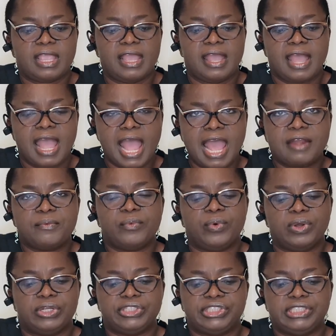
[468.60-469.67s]
hand
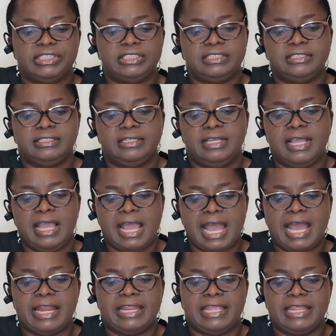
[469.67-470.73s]
washing,
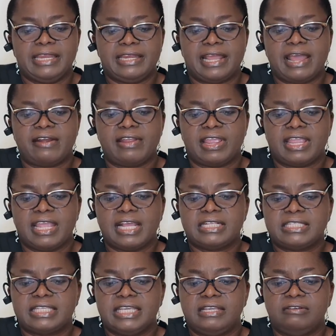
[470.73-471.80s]
an indirect care
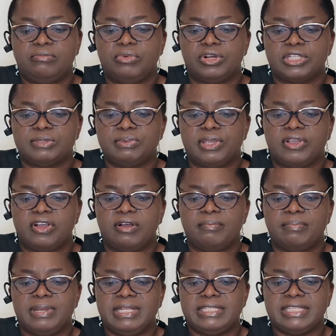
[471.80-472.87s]
skill must be
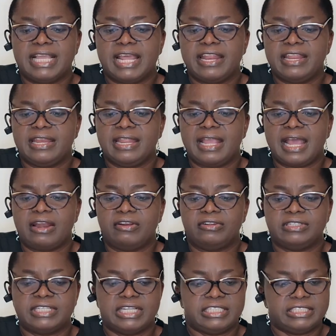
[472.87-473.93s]
completed in the
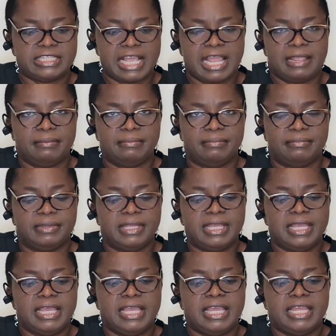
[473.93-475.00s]
allotted time.
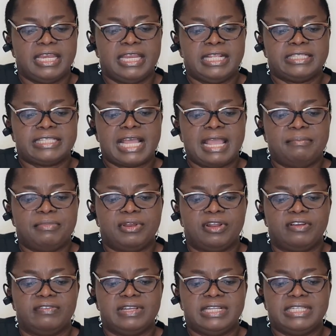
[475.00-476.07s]
The timing
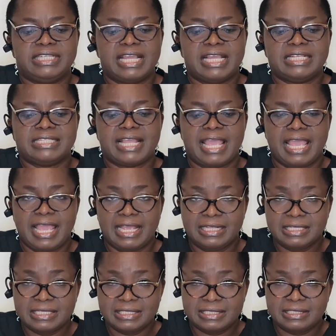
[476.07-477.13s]
of the test
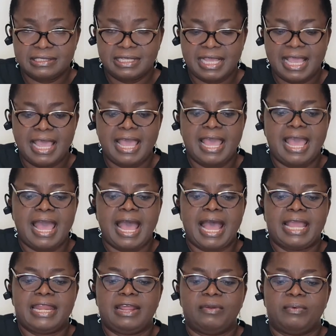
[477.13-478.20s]
ends
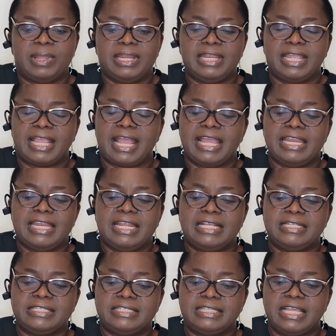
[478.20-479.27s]
either when the candidate
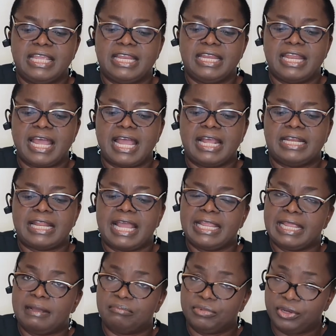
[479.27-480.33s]
says that I
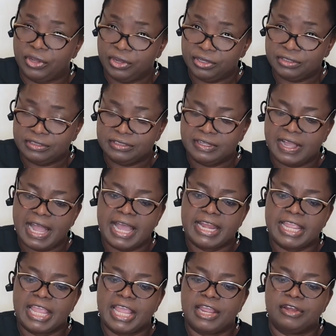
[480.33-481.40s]
am done at
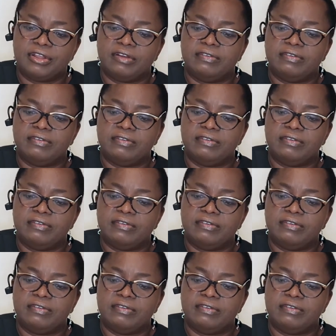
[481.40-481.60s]
the end of the